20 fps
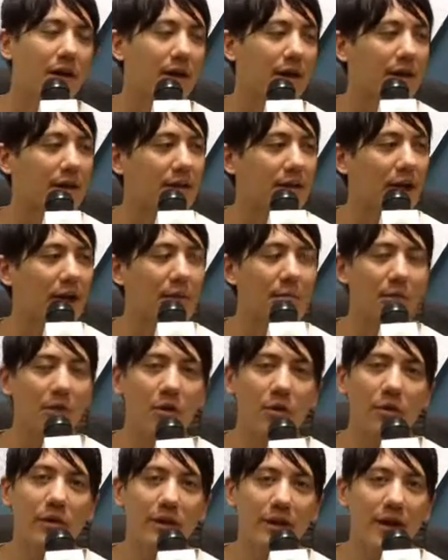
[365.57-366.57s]
And I'm
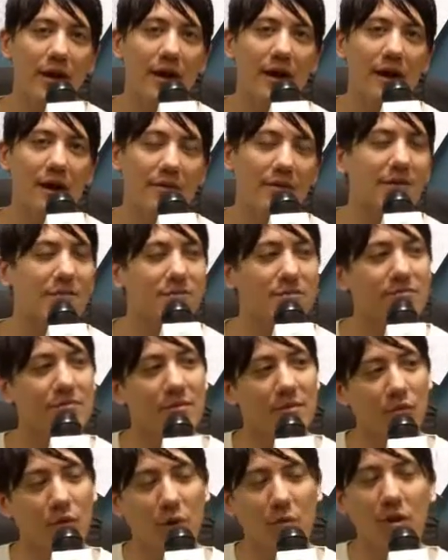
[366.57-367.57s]
the only guy, as
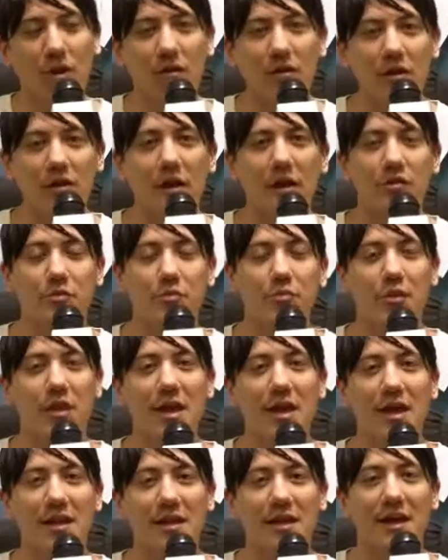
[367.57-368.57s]
one of my other clients,
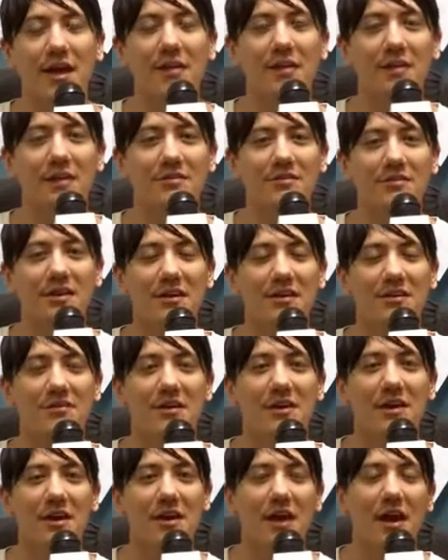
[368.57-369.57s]
Blaine Kelly,
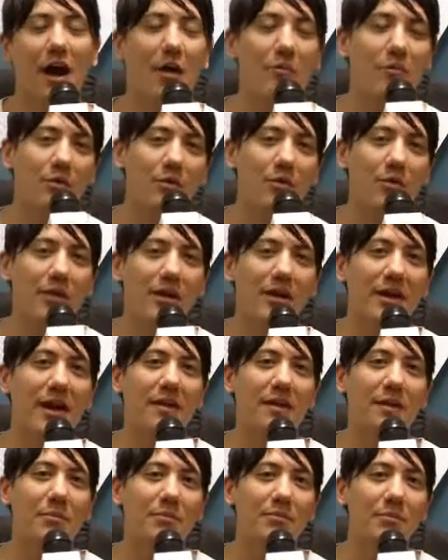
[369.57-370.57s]
says, I'm the only
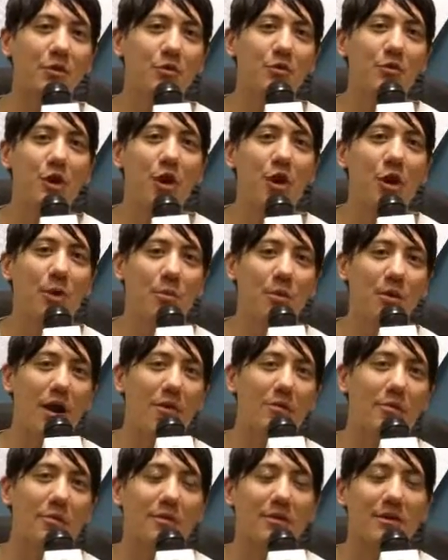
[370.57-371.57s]
guy that you know,
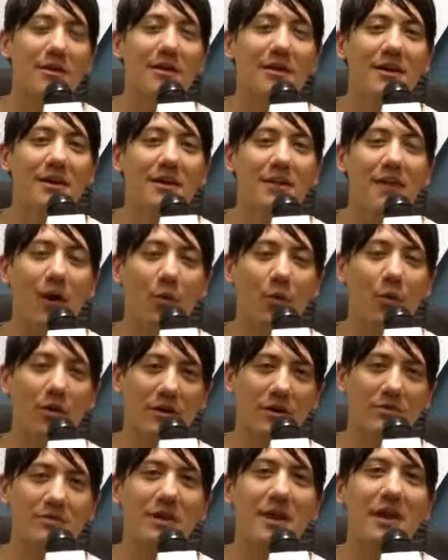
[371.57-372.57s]
probably, that
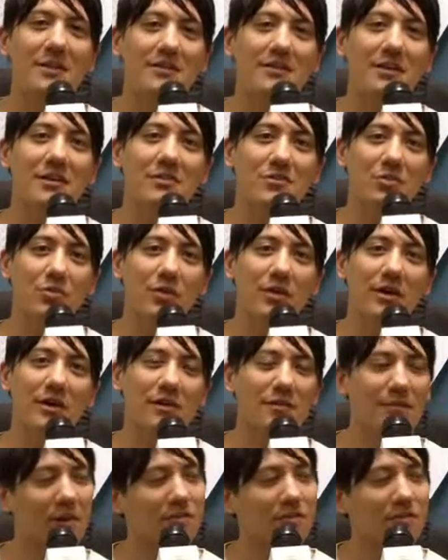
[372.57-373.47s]
works 8 days a week.